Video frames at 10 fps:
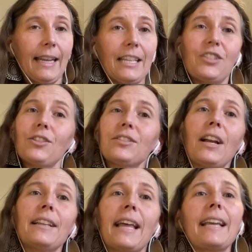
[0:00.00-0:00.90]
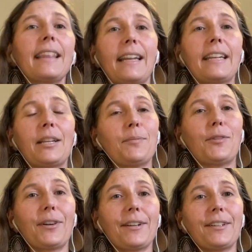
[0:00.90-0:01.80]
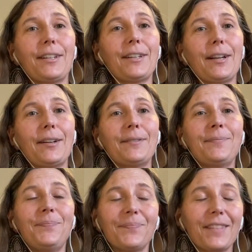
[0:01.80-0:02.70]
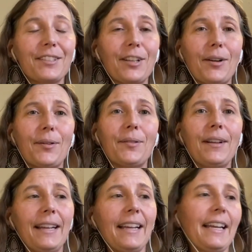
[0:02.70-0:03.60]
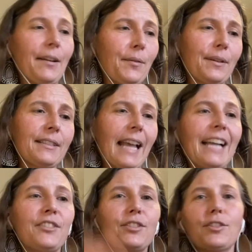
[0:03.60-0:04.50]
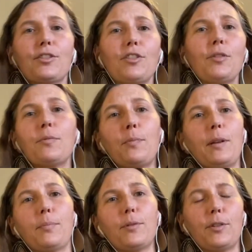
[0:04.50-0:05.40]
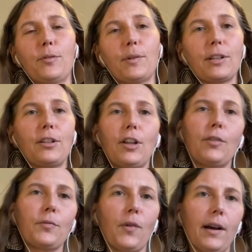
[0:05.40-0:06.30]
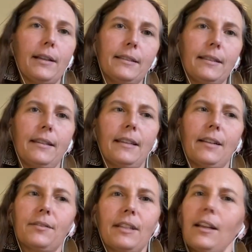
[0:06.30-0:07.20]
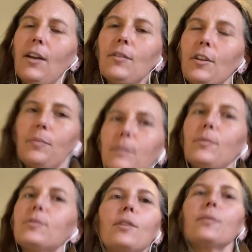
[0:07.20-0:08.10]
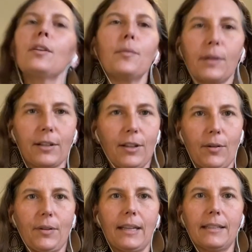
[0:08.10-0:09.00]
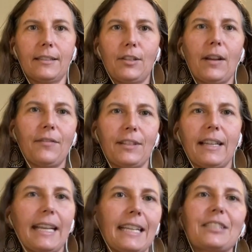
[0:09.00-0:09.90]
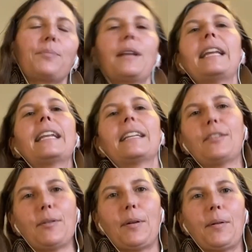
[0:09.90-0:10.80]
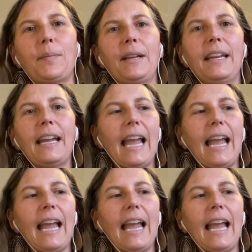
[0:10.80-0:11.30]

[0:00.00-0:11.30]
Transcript: And it's just not like that anymore. So I just assumed people knew what a clone was. And then I was like, oh no, people don't know what a clone is. You have to like explain it to them.